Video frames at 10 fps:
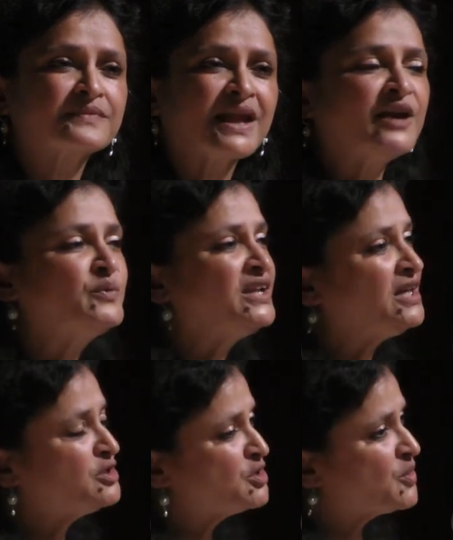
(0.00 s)
And we
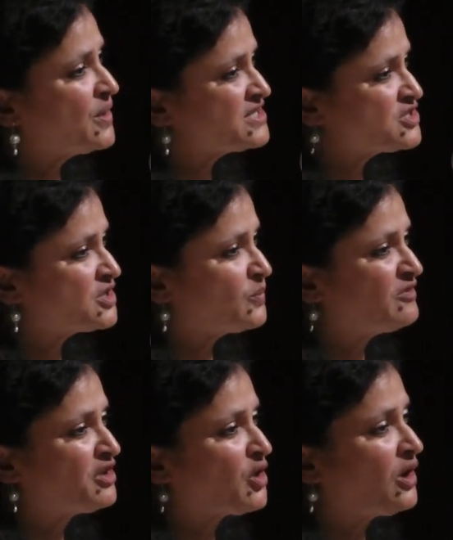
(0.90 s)
need to question, when
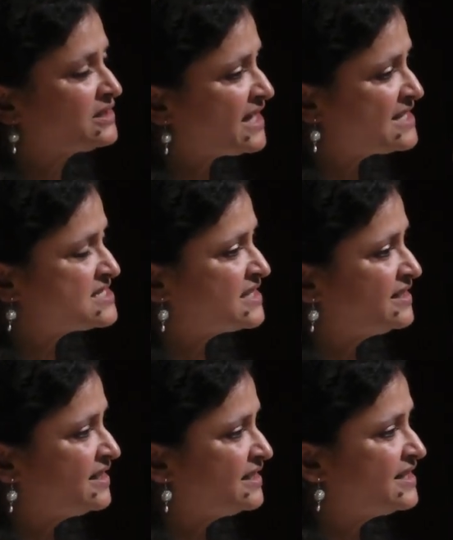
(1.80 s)
we call
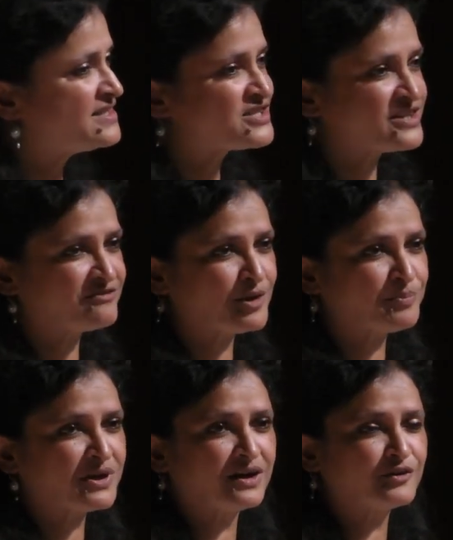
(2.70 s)
Tanzania least
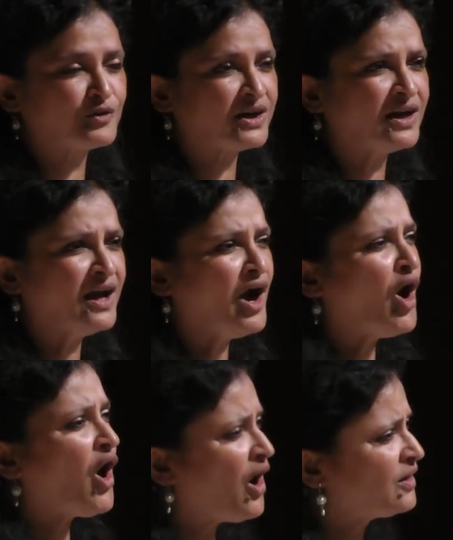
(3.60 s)
developed country,
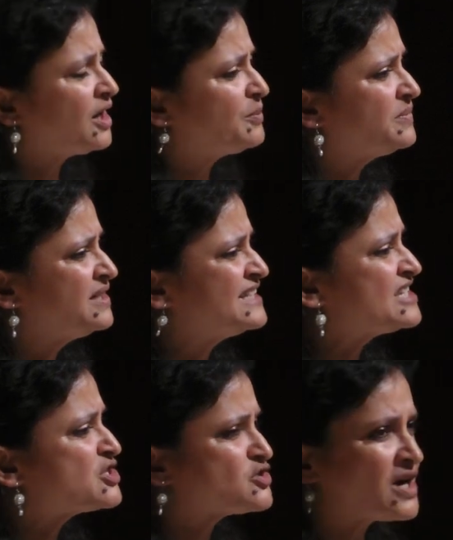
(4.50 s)
how come
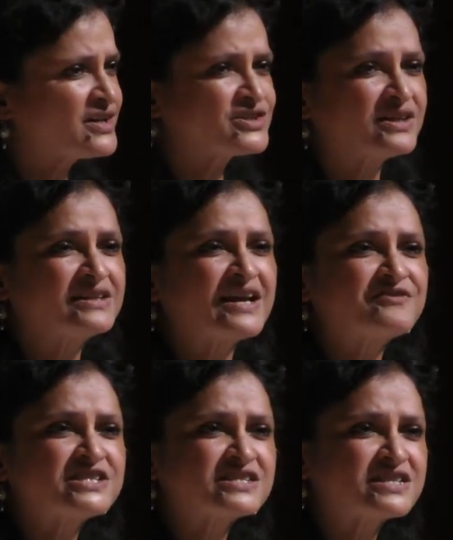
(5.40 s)
destruction,
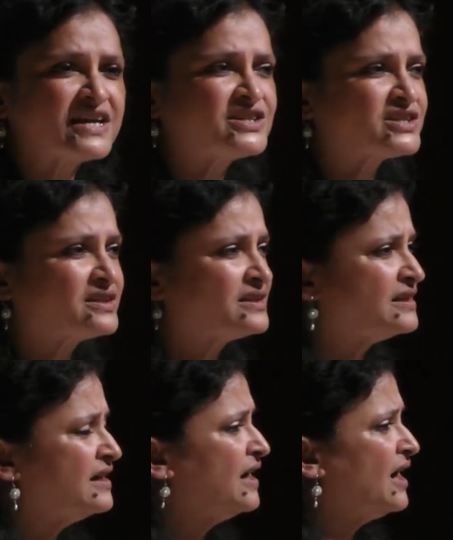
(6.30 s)
devastation,
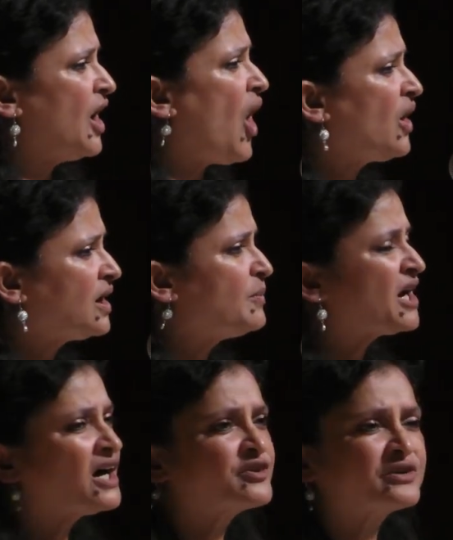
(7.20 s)
how come a
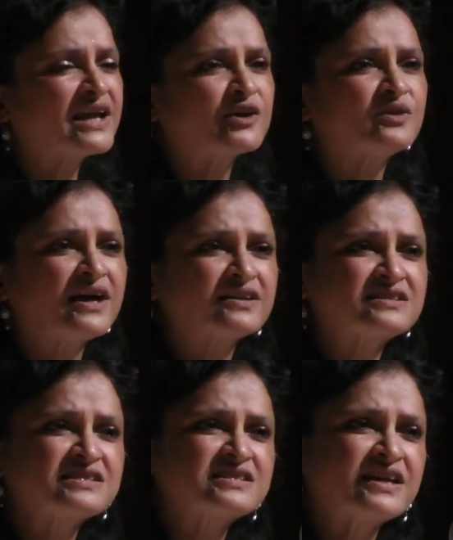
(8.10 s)
country like United
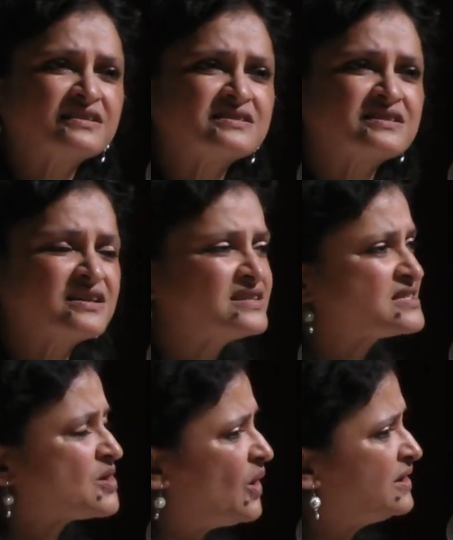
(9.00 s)
States is
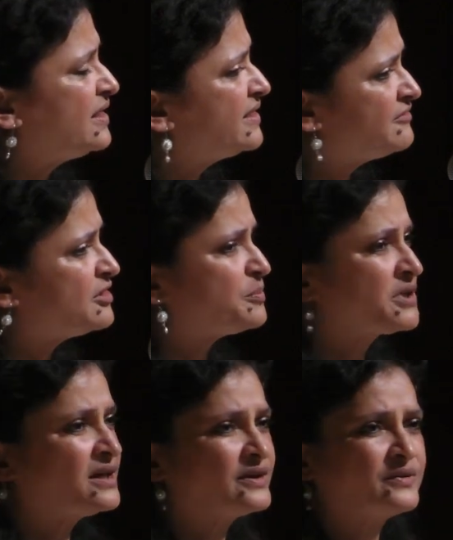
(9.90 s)
called a developed
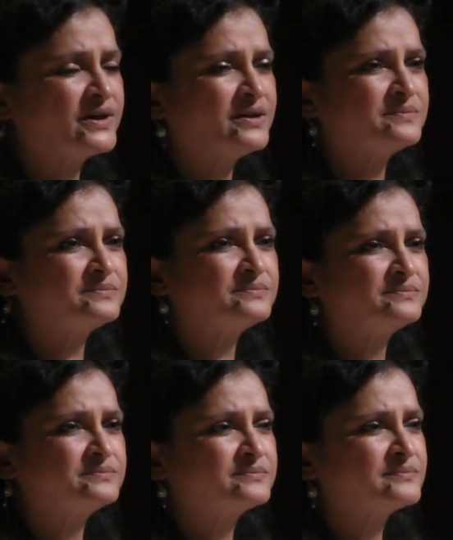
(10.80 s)
country?
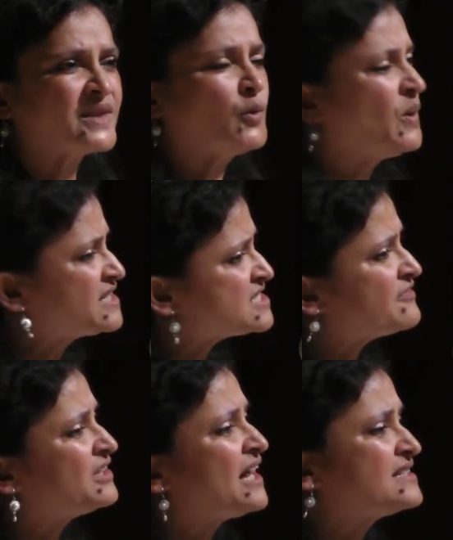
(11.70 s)
Which
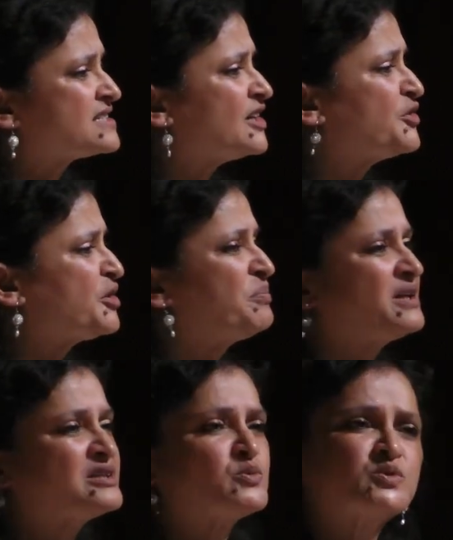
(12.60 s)
civilized country
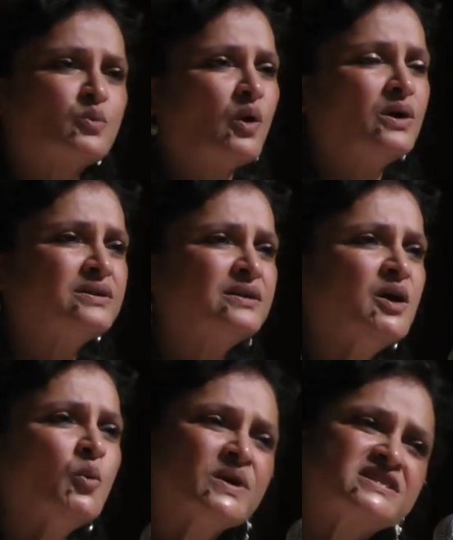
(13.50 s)
builds wall?
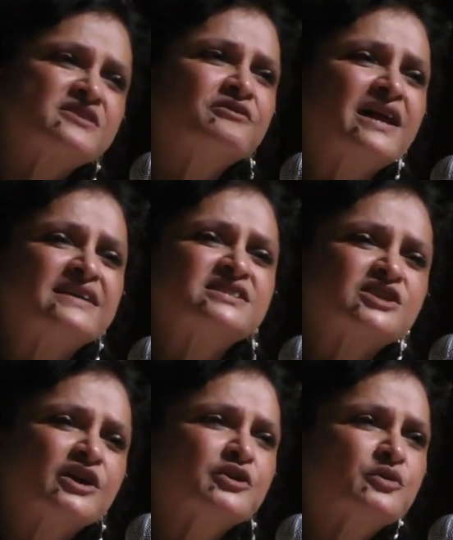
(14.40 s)
Which civilized
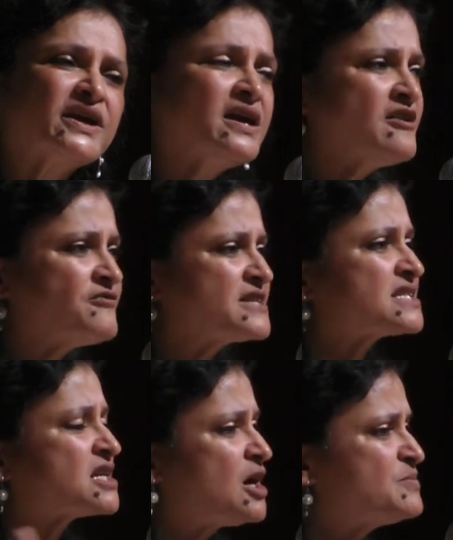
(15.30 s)
country
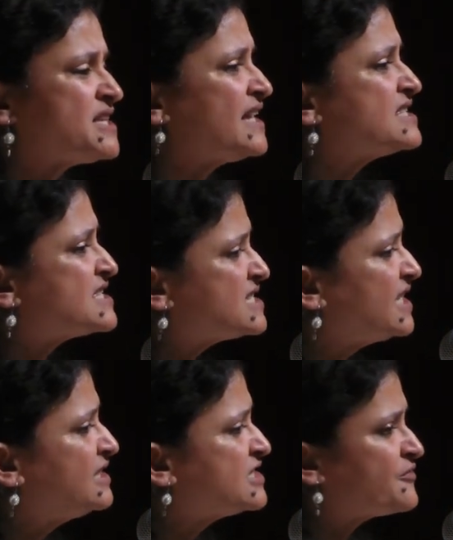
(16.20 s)
first comes and
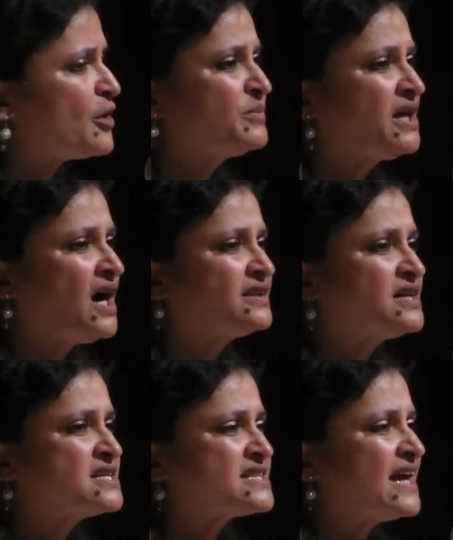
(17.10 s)
steals from the
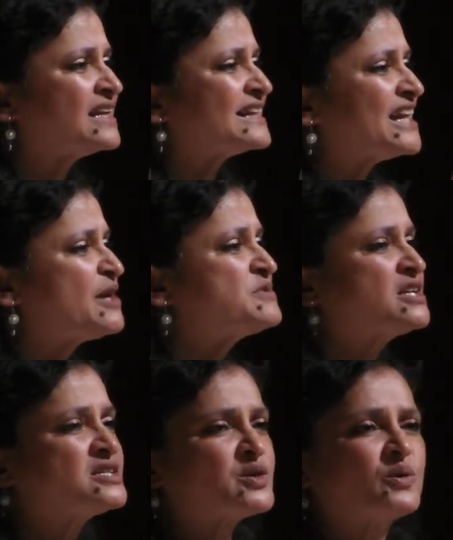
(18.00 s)
others and claims it
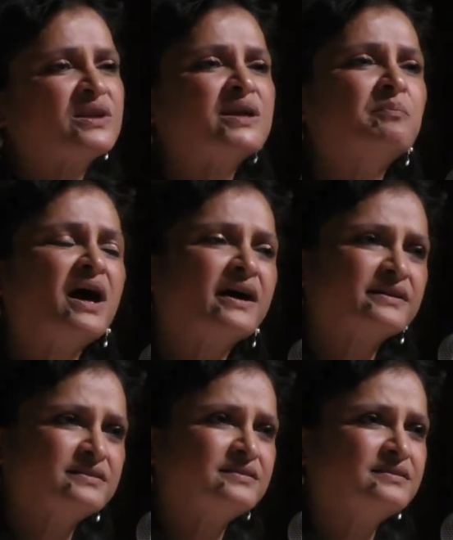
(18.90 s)
is only mine?